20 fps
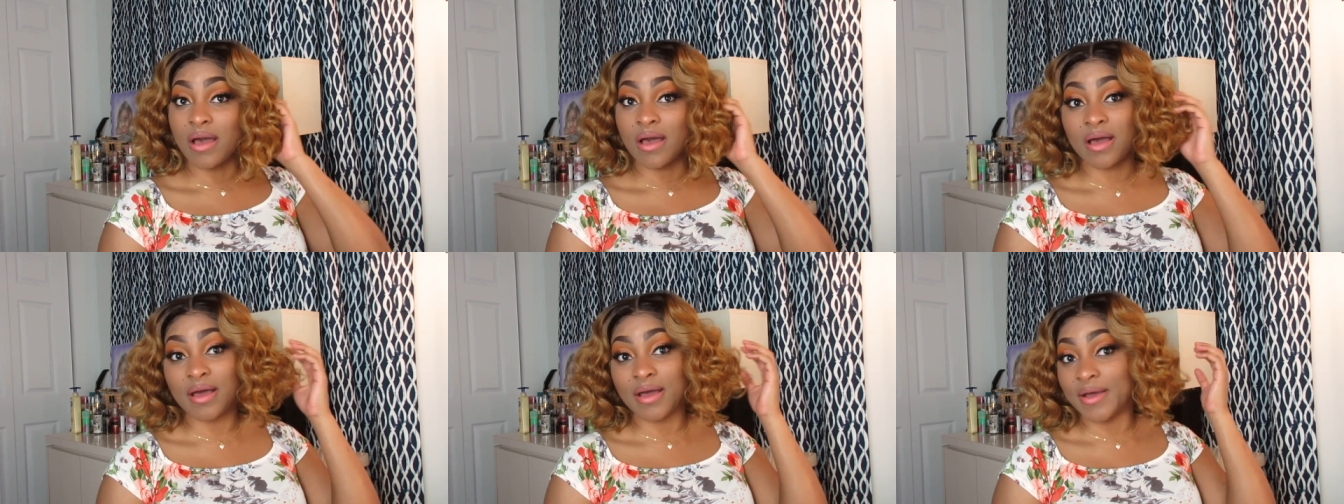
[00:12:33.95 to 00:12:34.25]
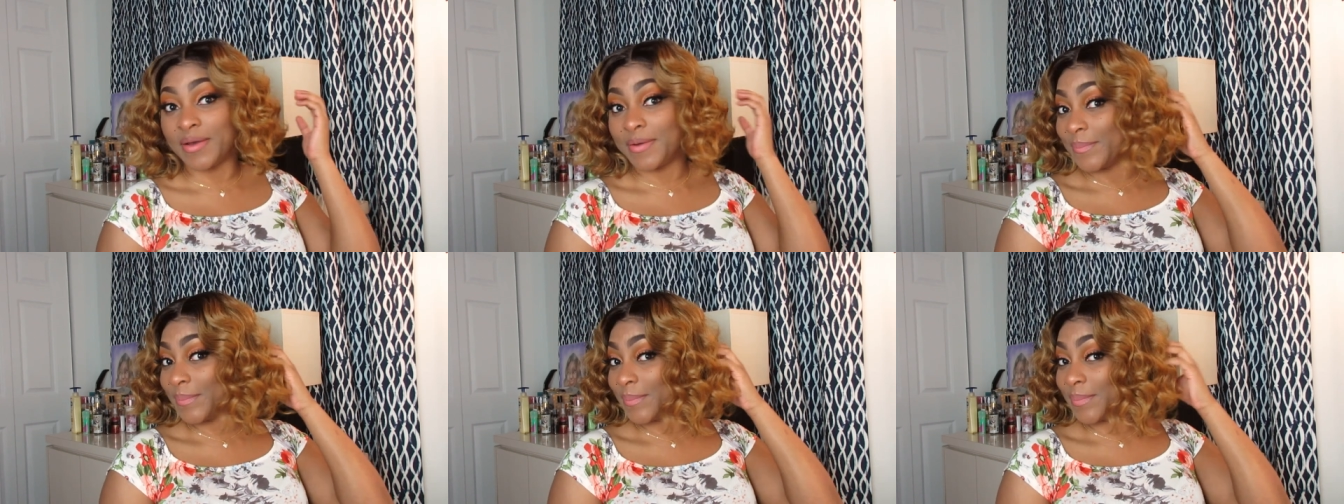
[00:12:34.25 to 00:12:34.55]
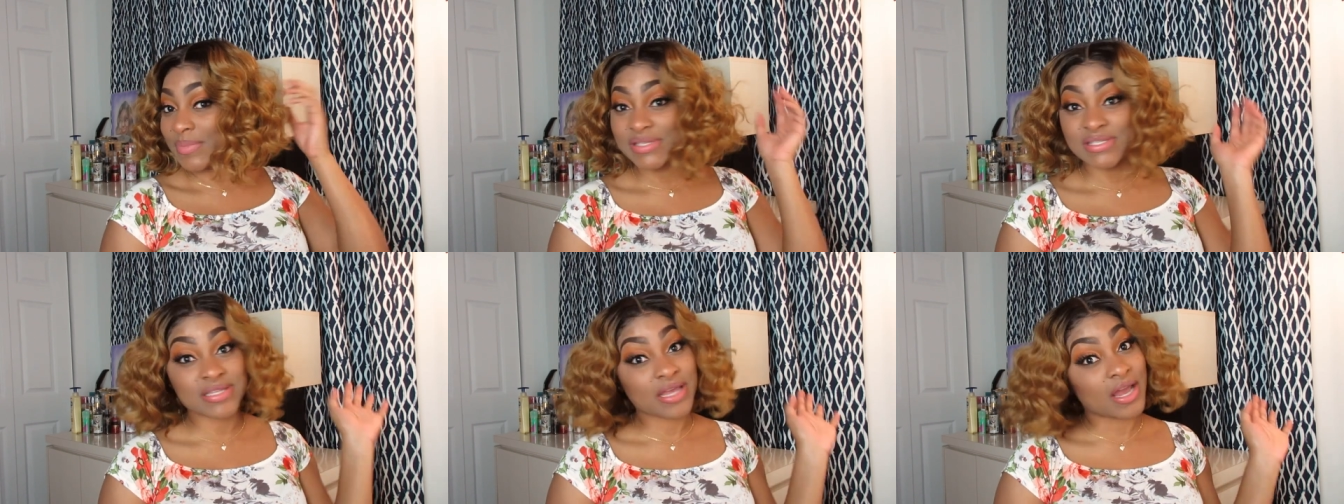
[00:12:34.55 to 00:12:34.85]

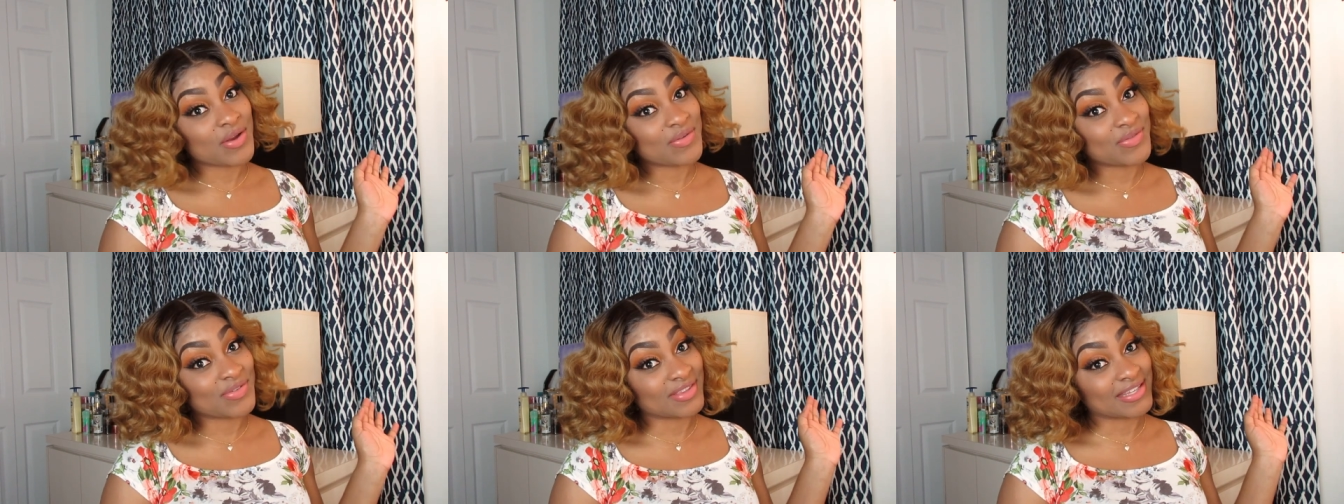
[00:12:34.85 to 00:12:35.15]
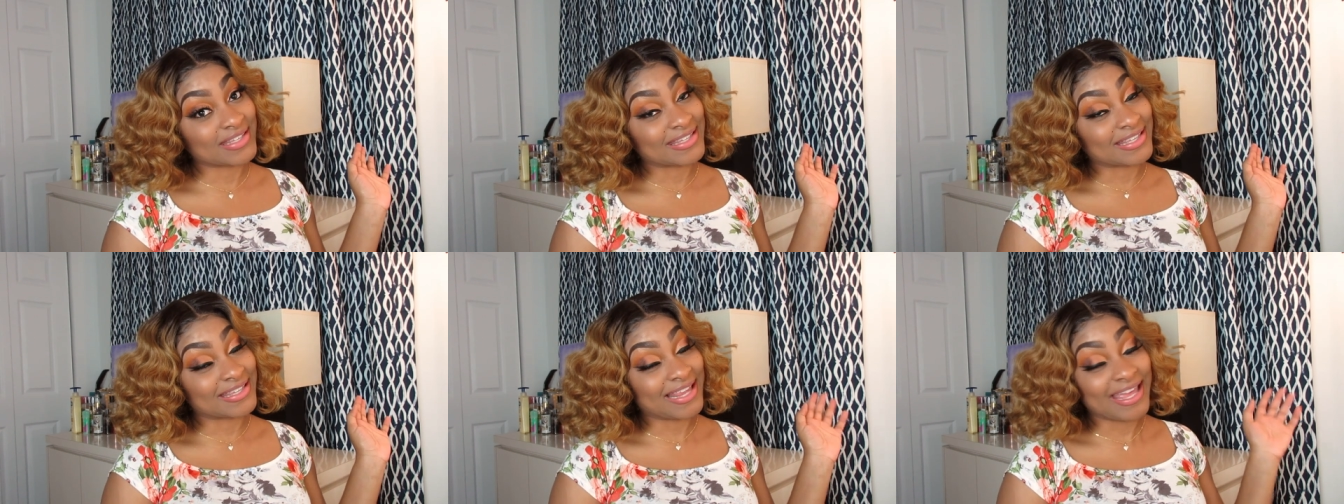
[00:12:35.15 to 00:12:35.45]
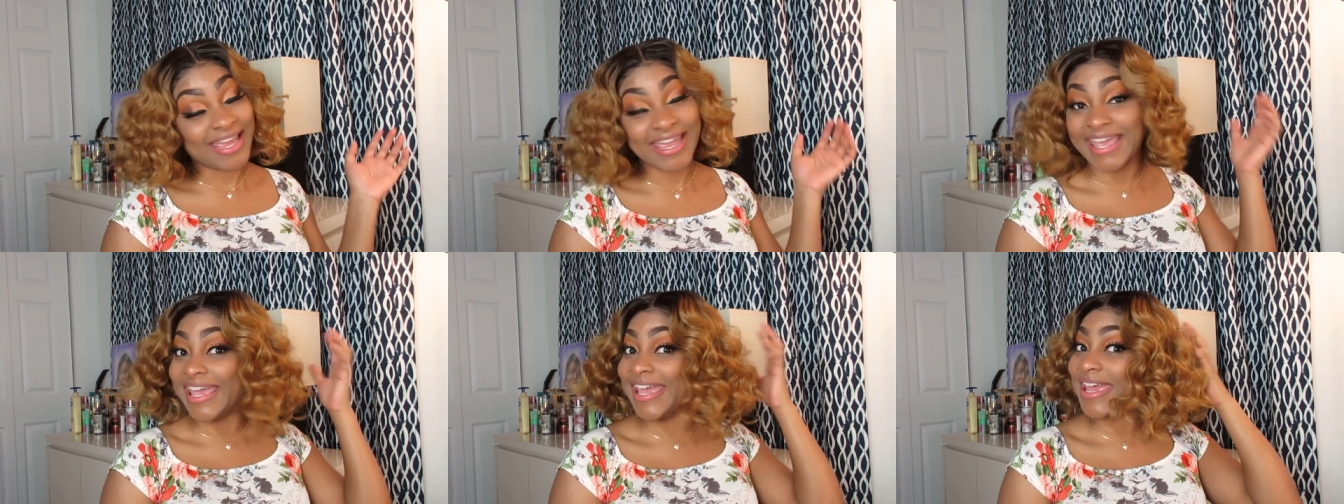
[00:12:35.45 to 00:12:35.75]
um sorry for the
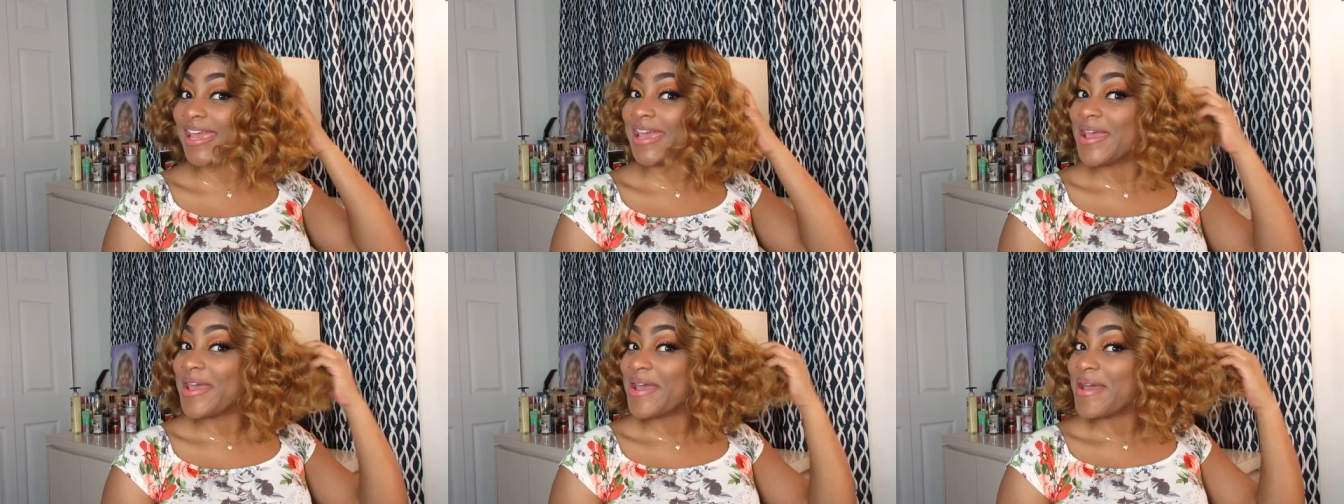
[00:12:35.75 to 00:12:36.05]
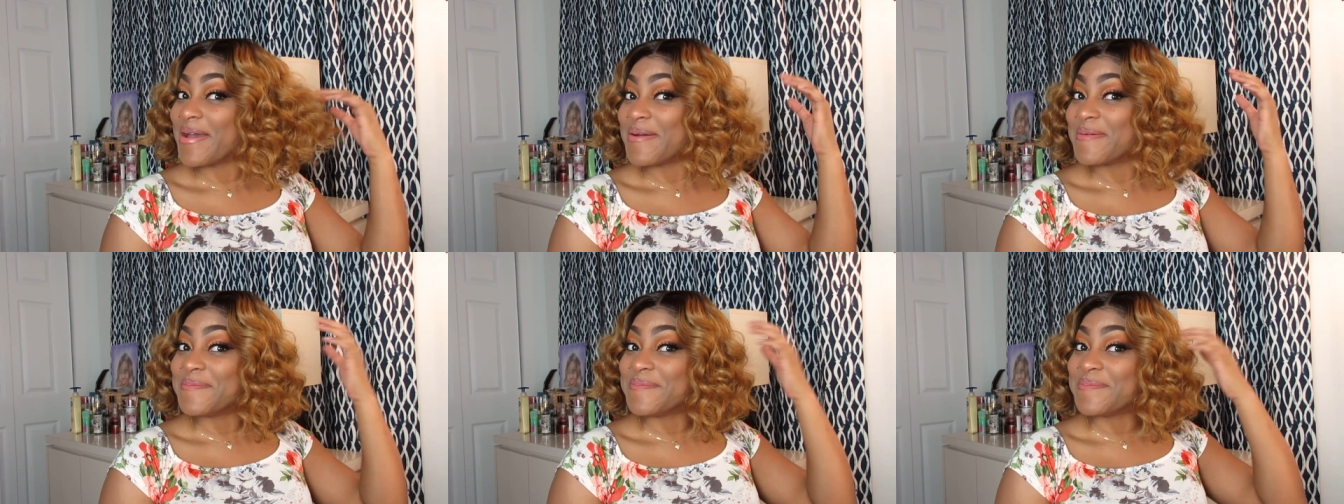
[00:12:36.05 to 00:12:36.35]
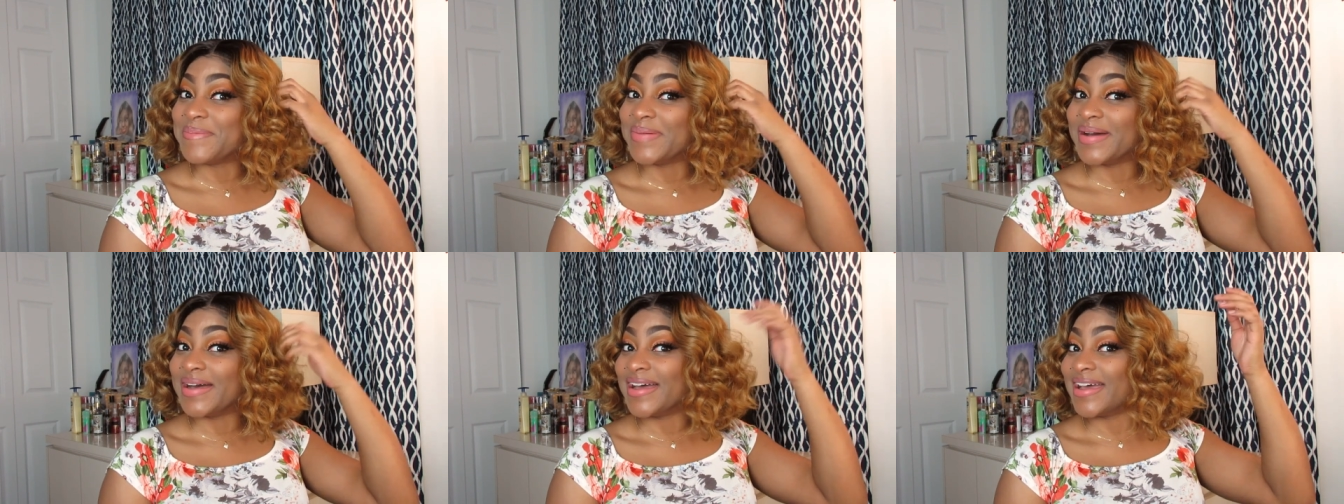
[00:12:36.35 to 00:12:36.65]
delay
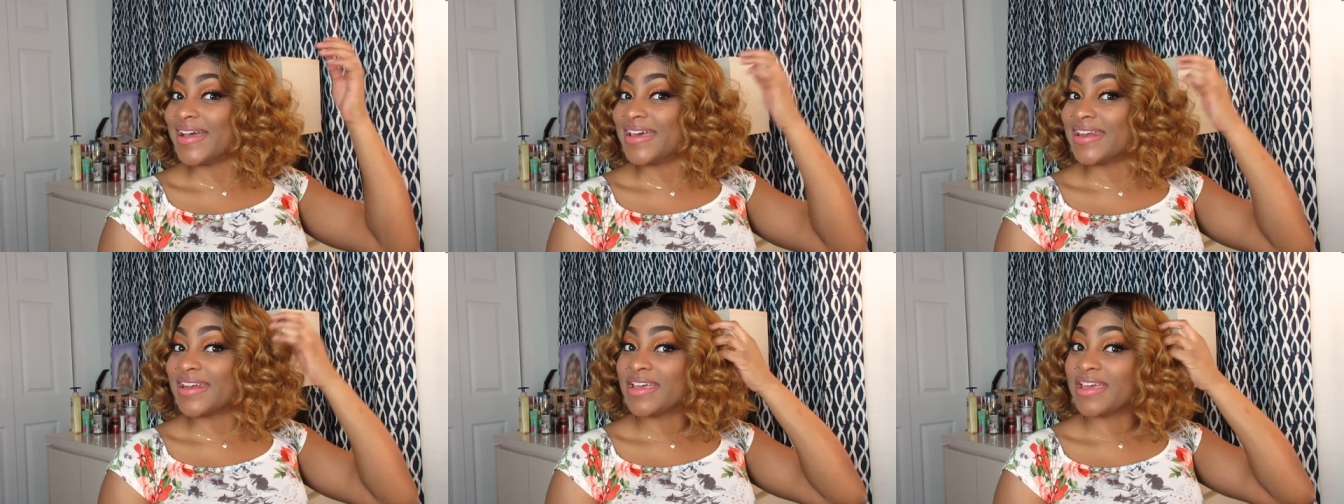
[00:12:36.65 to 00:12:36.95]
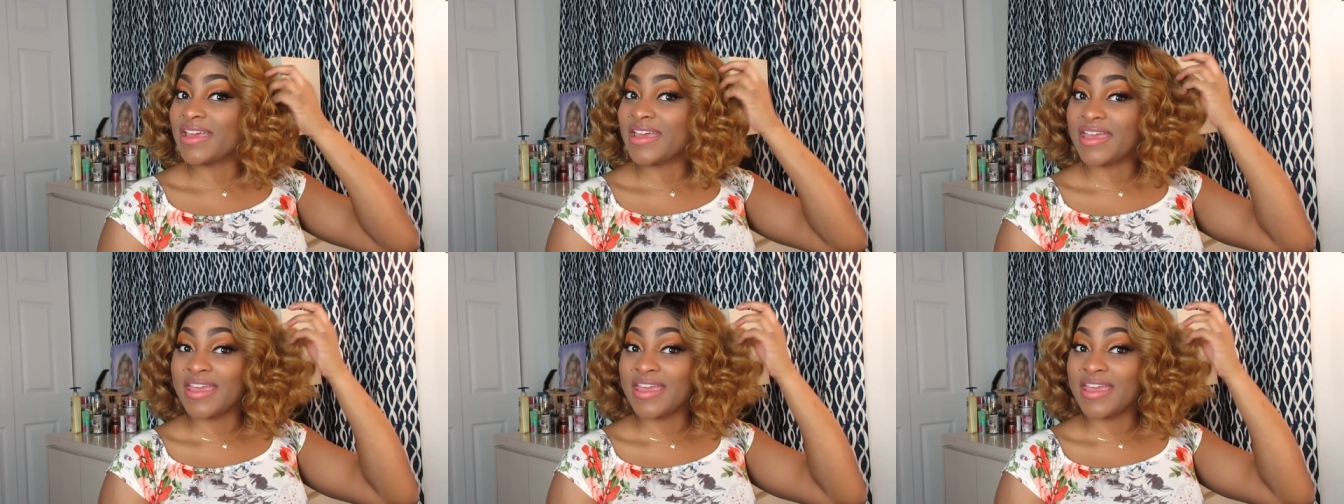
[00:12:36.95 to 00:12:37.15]
but